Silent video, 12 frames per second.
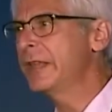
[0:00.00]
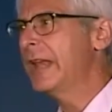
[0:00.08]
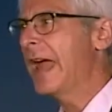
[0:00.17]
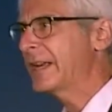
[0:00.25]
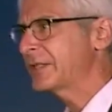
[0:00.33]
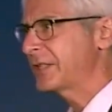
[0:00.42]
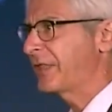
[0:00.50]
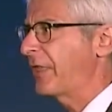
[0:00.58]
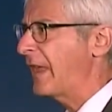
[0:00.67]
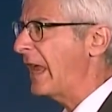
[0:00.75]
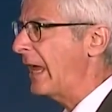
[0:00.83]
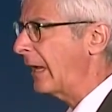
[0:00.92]
next
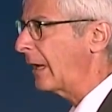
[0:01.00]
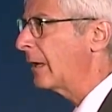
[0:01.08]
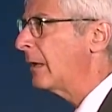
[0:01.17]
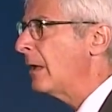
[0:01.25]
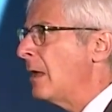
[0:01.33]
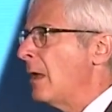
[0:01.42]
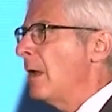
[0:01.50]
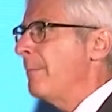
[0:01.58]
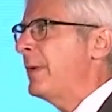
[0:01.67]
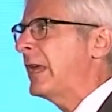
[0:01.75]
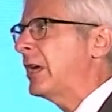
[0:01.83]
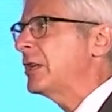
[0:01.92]
thing,
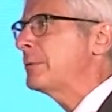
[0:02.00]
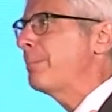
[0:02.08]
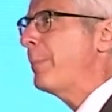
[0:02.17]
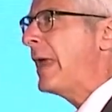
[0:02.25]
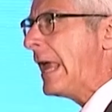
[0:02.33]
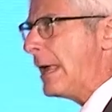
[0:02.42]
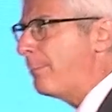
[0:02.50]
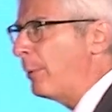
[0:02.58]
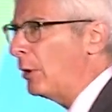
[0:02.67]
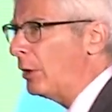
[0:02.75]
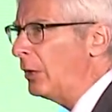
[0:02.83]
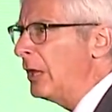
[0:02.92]
because
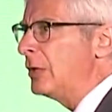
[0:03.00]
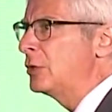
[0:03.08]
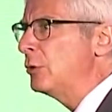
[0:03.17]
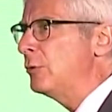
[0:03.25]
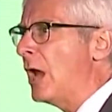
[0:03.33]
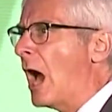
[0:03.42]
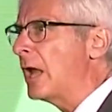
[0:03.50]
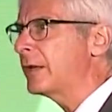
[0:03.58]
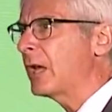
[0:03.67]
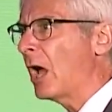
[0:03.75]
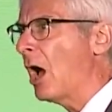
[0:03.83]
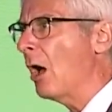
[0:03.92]
people do
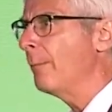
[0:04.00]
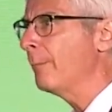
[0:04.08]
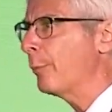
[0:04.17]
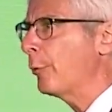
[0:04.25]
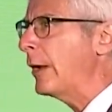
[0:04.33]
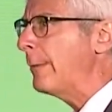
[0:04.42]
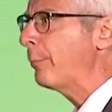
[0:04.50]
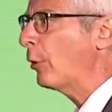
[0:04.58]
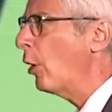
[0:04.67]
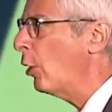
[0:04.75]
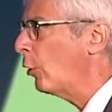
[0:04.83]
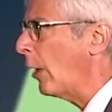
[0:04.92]
not come
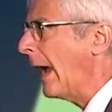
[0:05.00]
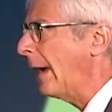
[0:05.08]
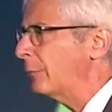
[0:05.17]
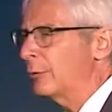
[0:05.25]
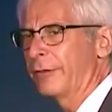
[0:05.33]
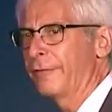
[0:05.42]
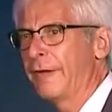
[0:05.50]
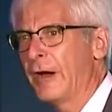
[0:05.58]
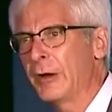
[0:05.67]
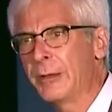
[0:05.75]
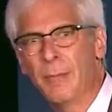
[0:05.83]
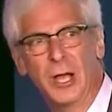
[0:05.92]
pre-programmed with
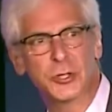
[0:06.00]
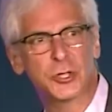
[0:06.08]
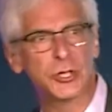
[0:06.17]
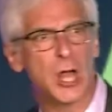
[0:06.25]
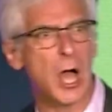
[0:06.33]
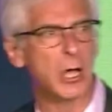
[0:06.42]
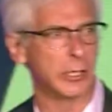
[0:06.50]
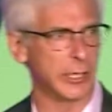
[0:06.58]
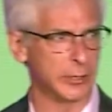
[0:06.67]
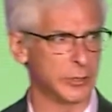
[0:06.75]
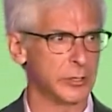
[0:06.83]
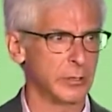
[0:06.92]
very much
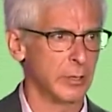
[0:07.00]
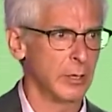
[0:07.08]
knowledge.